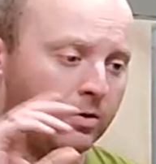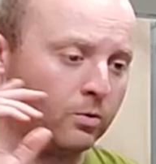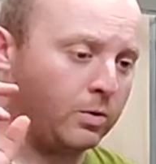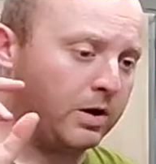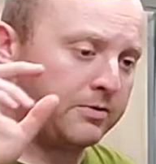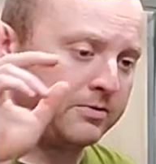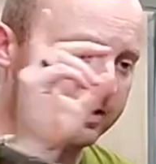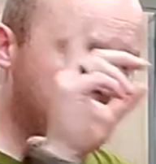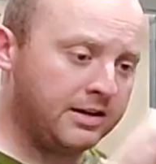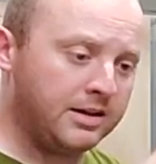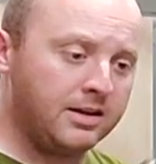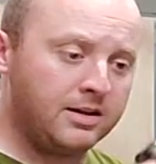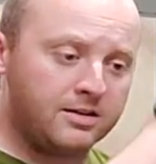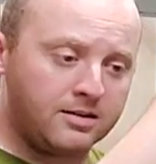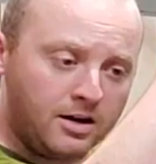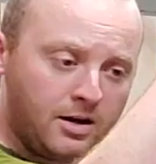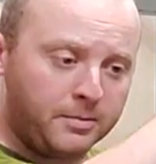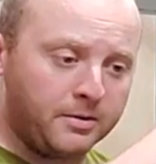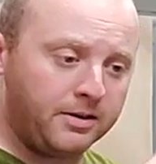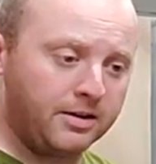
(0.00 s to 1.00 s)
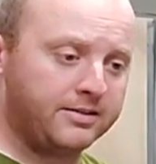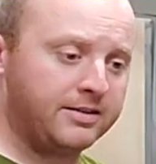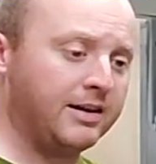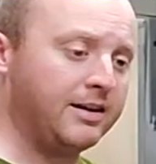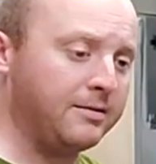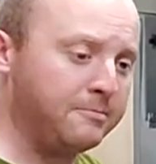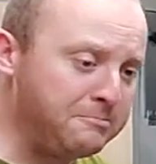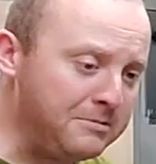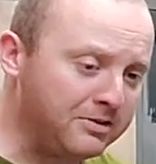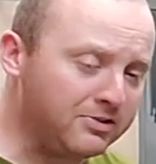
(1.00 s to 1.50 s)
wife and kid up on the
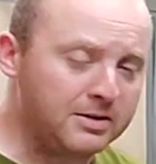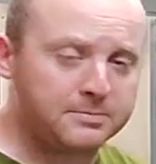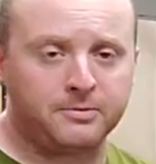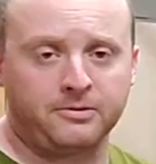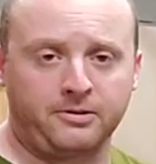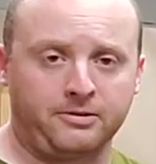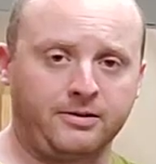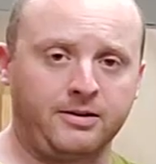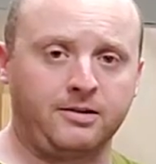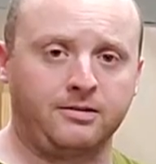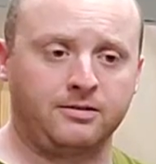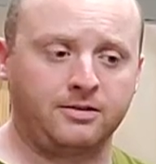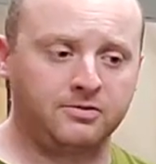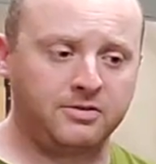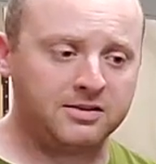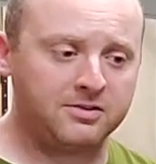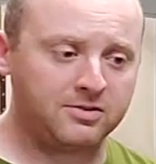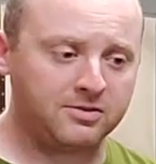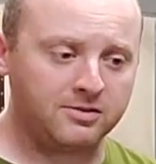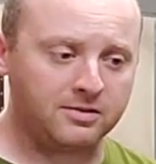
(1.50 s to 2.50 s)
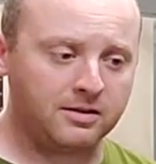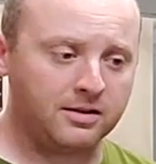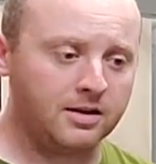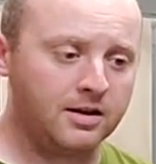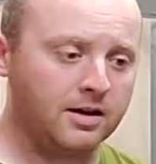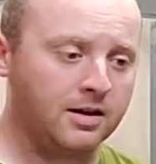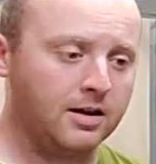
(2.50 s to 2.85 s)
tent, me sleep on the ground, because that's,